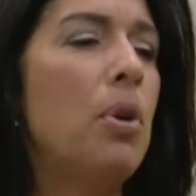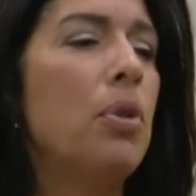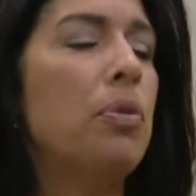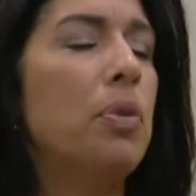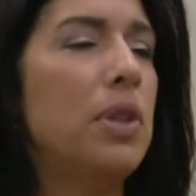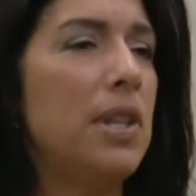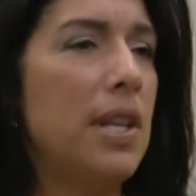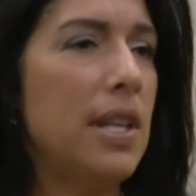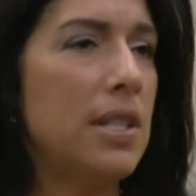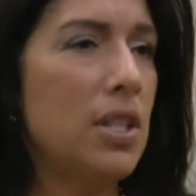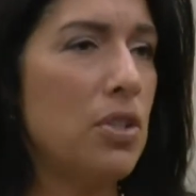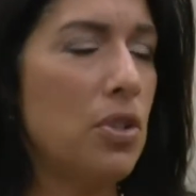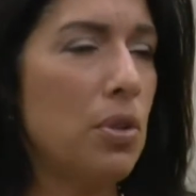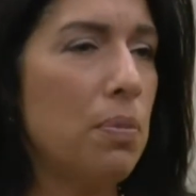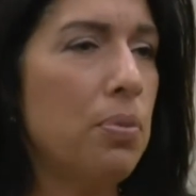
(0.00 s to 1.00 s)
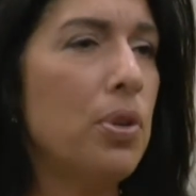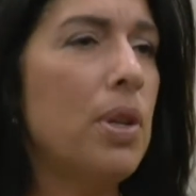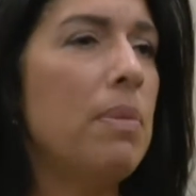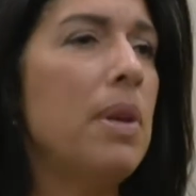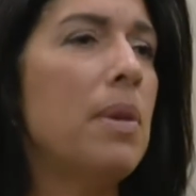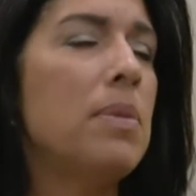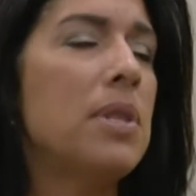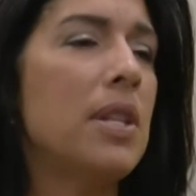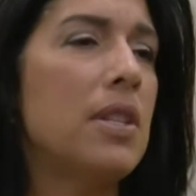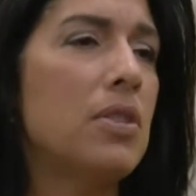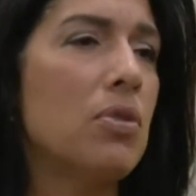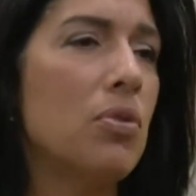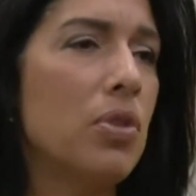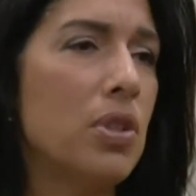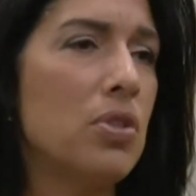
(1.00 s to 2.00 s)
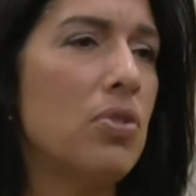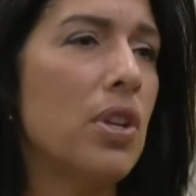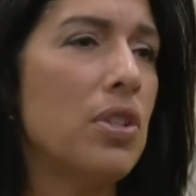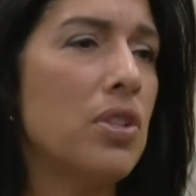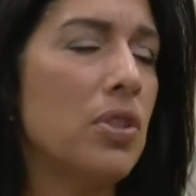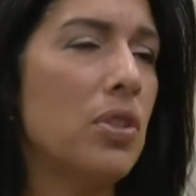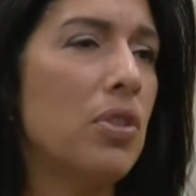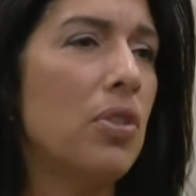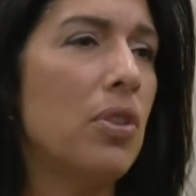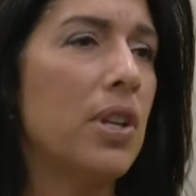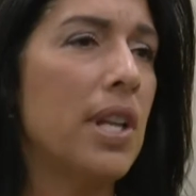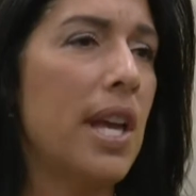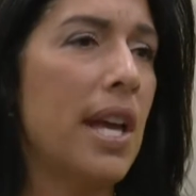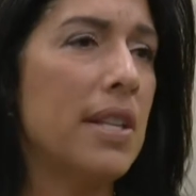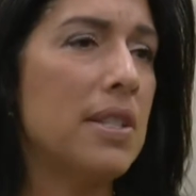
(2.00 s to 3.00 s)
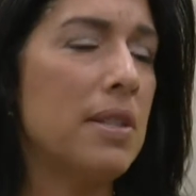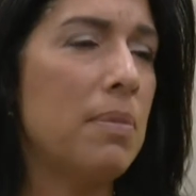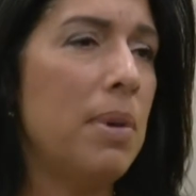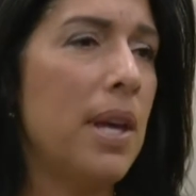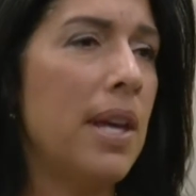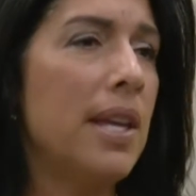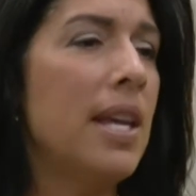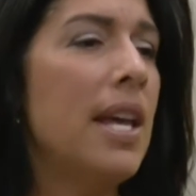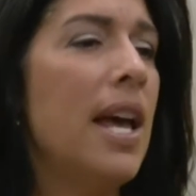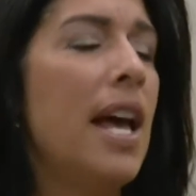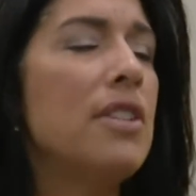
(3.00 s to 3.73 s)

both with the additional premiums that the School Construction Authority has to pay,